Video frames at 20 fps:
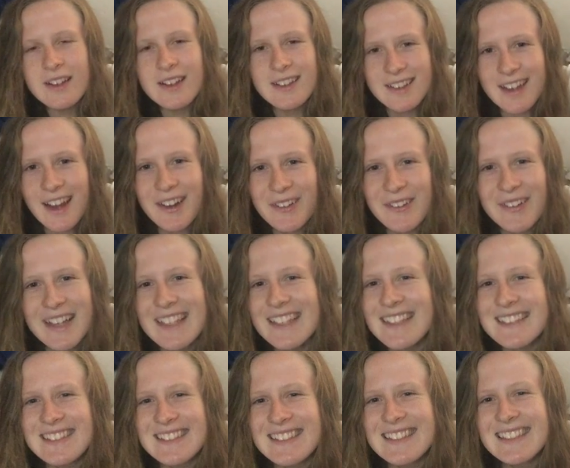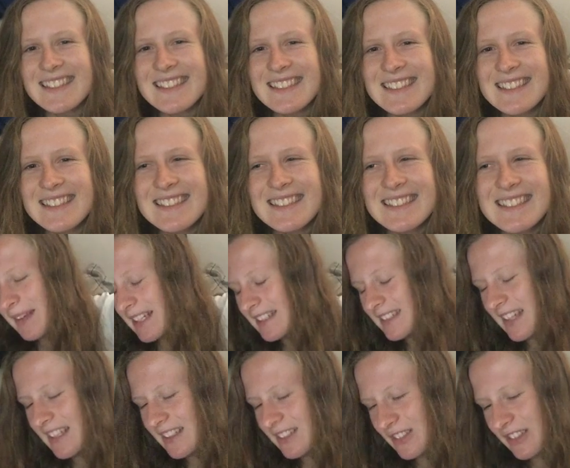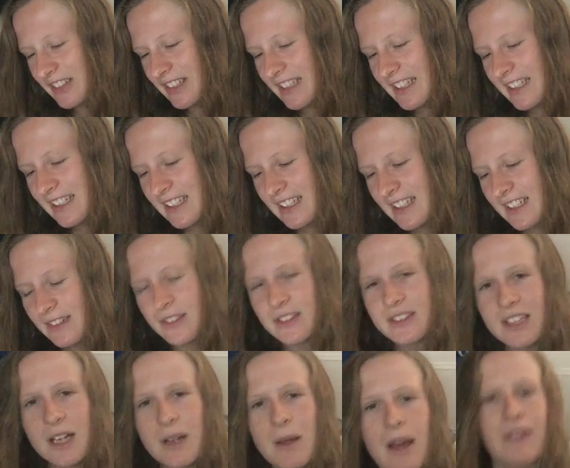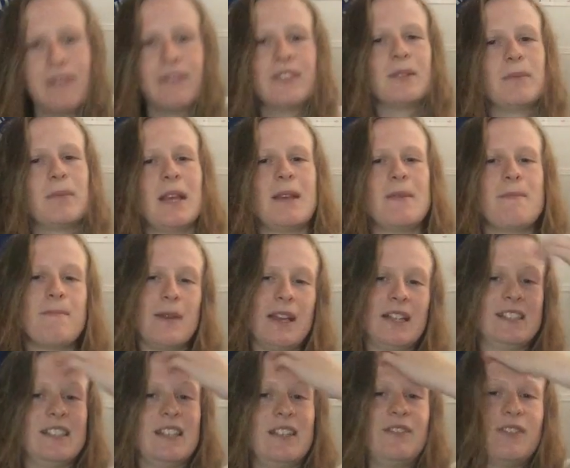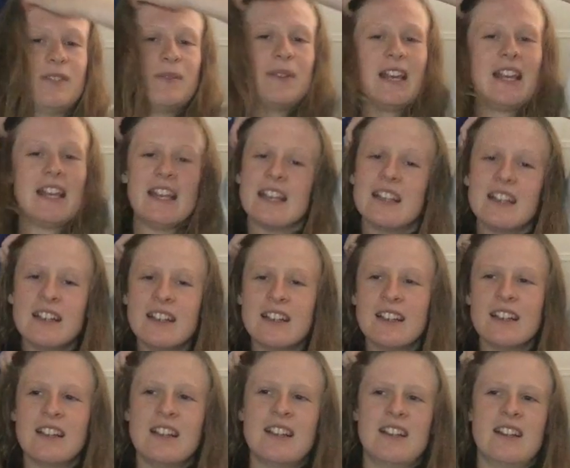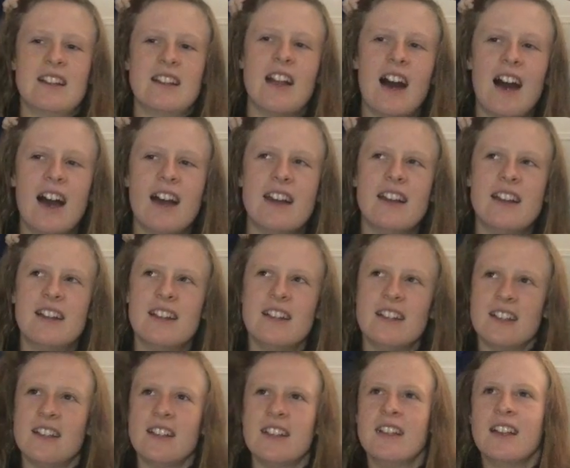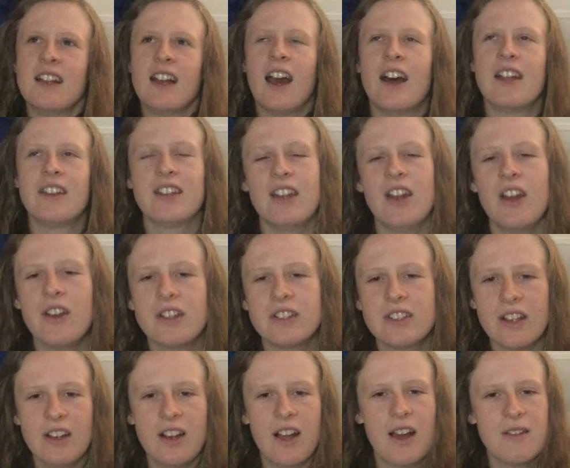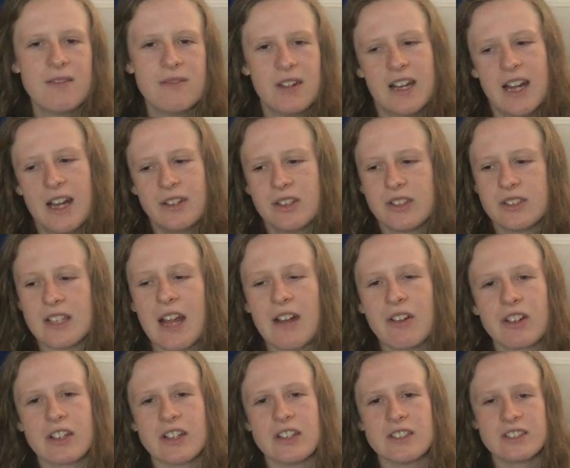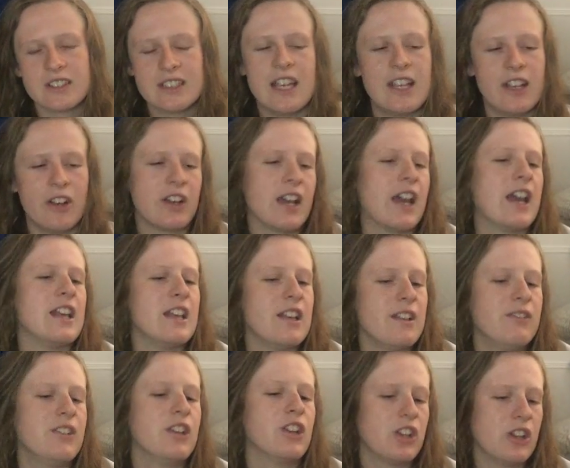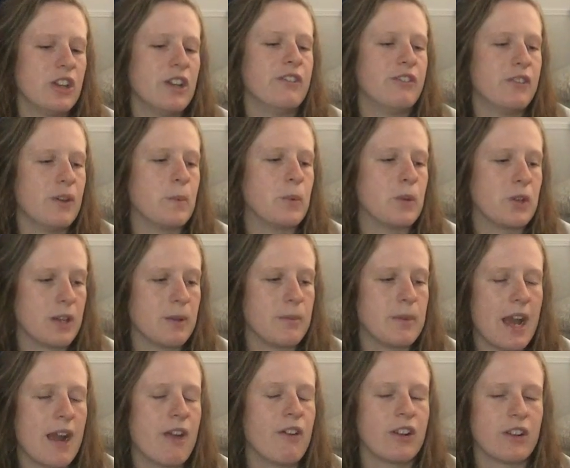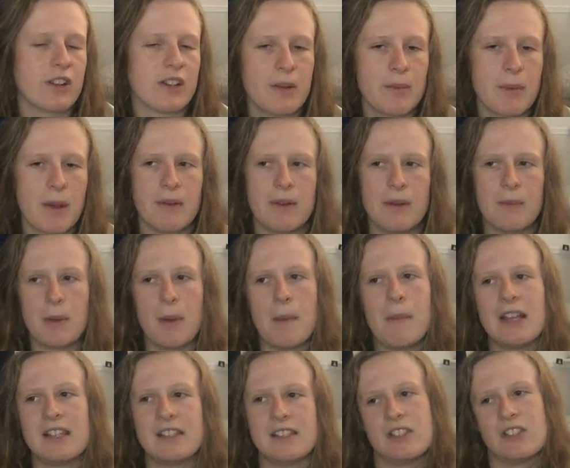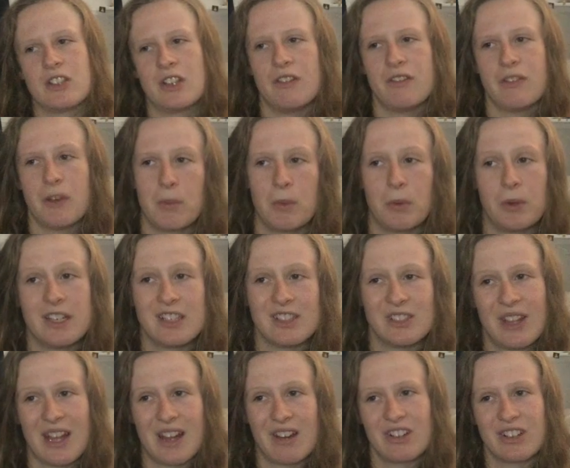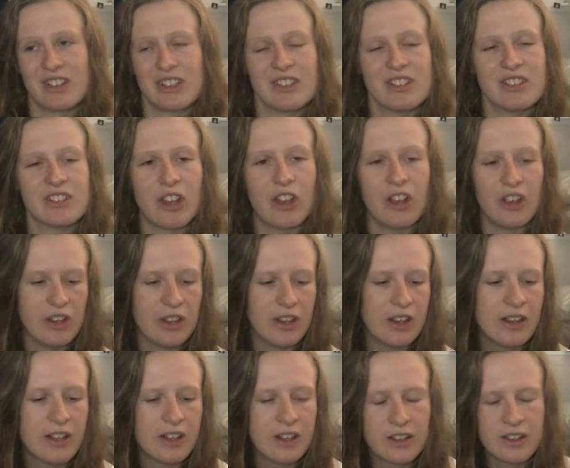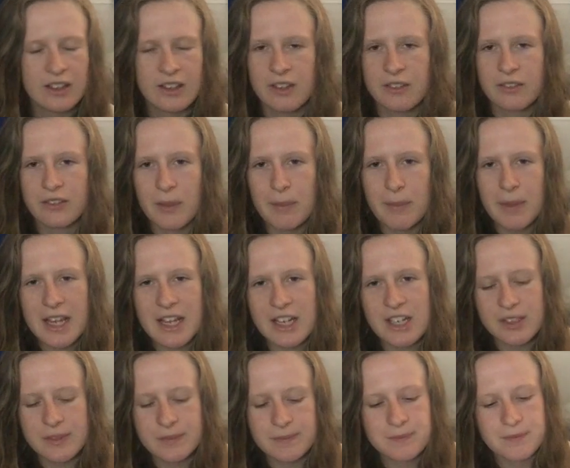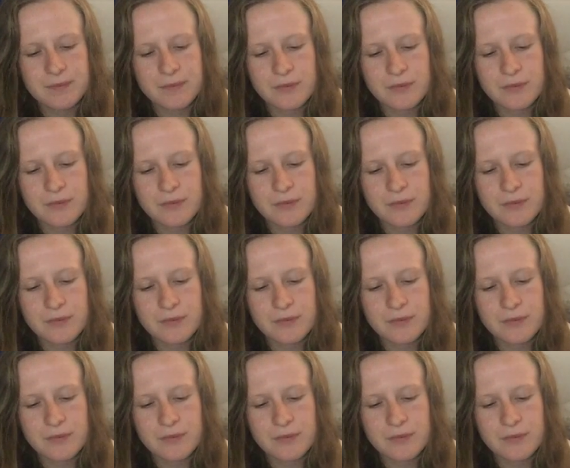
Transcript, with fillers: is Harry Winks. Messi, sorry. It's going to have to be Messi for me. Like, I don't know, I don't like Ronaldo's arrogance. Yeah, okay, if you're good at football, you're going to be arrogant about it. But Messi's good at football and he's not arrogant. So, for me,